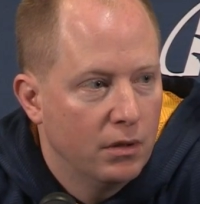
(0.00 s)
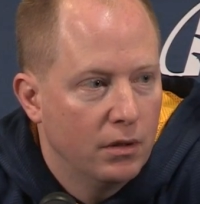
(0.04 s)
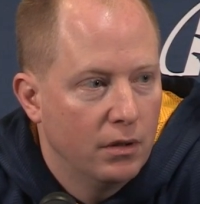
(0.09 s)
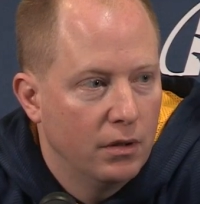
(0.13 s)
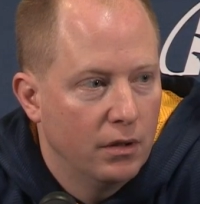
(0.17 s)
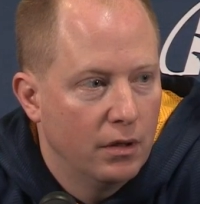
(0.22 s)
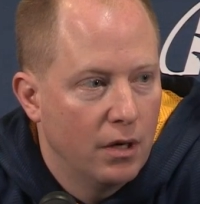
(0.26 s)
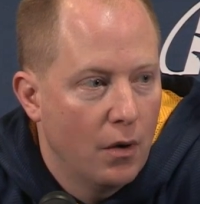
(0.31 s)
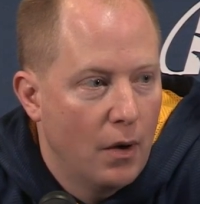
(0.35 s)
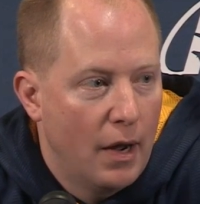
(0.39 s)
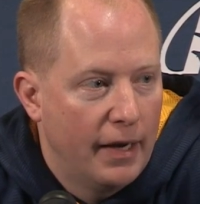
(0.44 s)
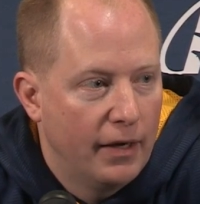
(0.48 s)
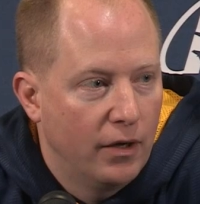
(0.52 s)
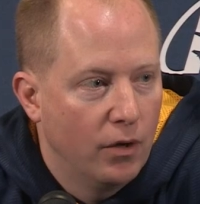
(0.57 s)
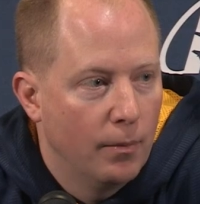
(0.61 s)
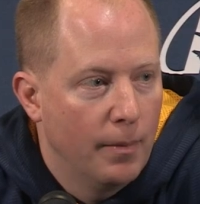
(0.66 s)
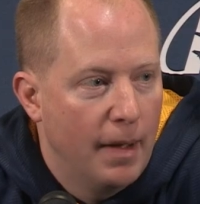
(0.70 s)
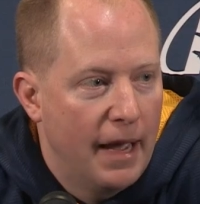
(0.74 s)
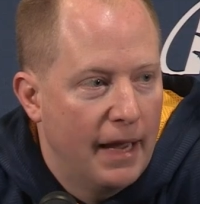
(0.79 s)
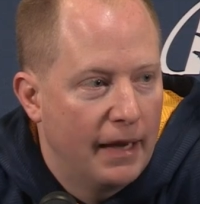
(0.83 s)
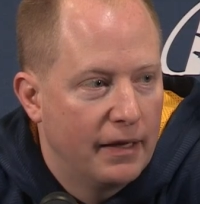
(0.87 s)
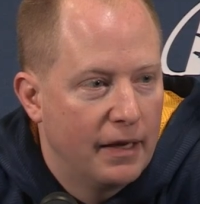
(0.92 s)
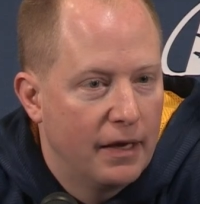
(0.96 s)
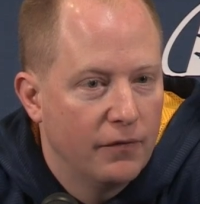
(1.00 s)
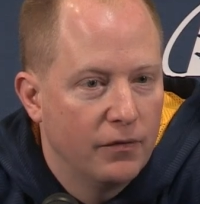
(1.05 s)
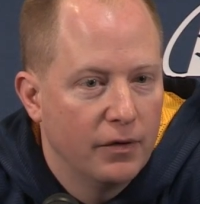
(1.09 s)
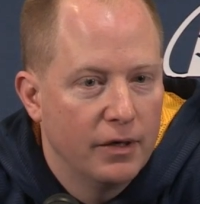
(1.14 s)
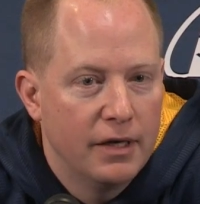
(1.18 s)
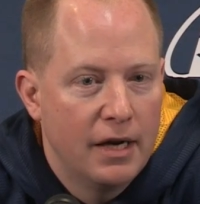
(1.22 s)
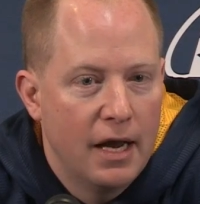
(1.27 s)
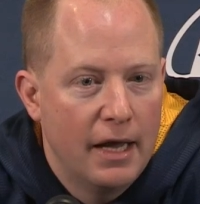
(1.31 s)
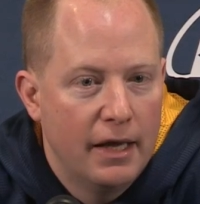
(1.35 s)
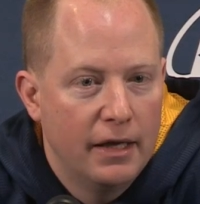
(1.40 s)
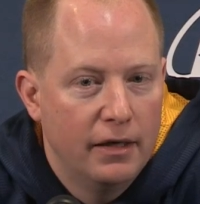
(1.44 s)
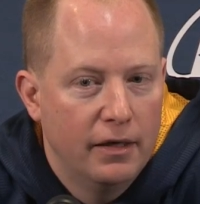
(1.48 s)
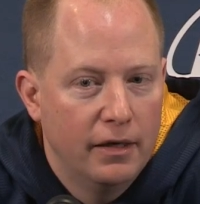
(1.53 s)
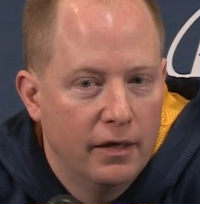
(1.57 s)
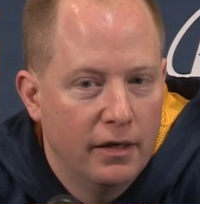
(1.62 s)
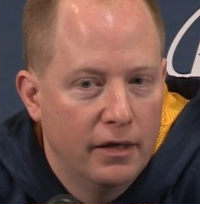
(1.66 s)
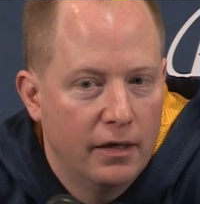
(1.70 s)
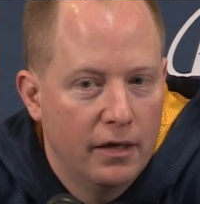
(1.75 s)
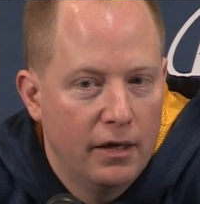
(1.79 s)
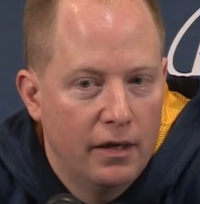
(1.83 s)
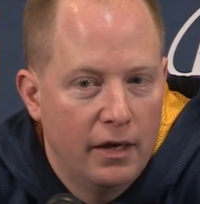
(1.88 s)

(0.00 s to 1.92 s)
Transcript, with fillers: you know, I go back every night and,